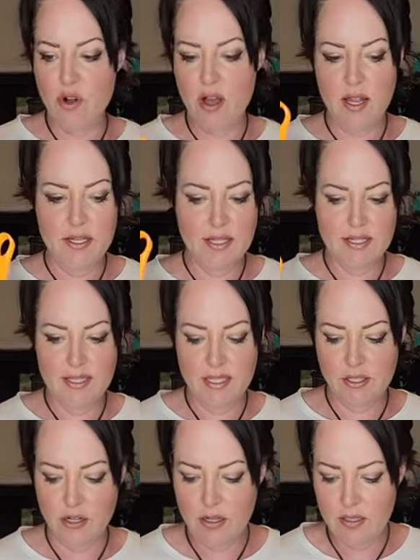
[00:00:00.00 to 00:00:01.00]
want
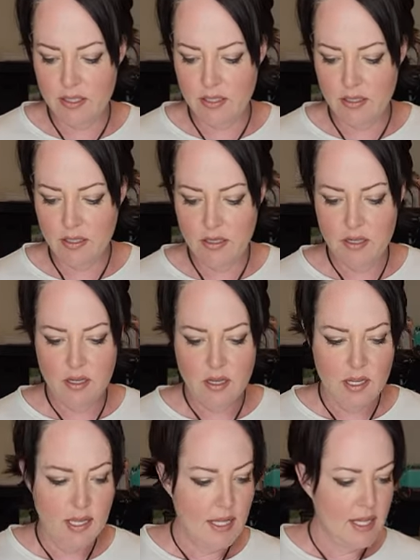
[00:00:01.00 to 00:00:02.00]
scissors.
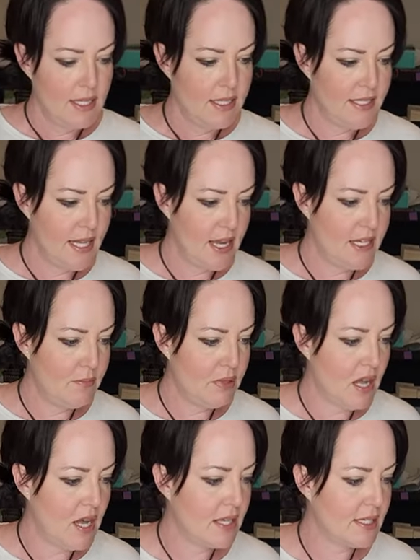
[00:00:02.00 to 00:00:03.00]
Sanding
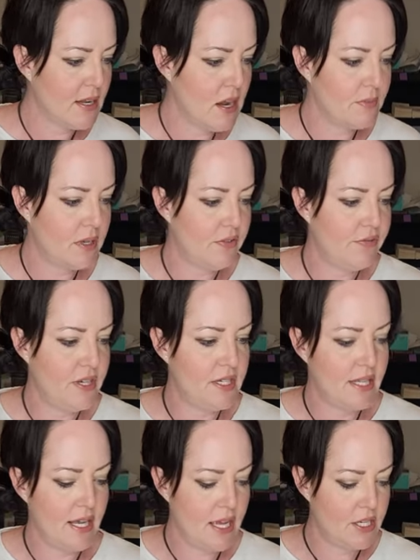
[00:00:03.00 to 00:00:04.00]
block is how I'm gonna finish
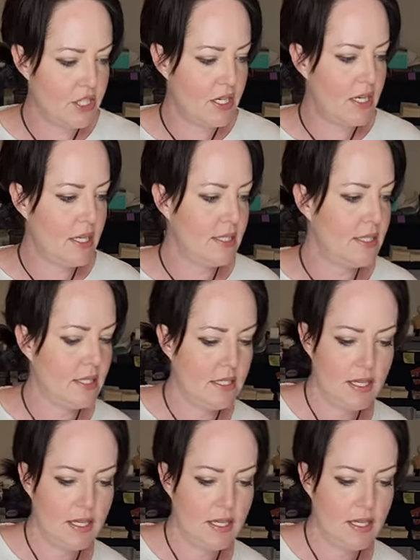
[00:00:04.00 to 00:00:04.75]
the edges.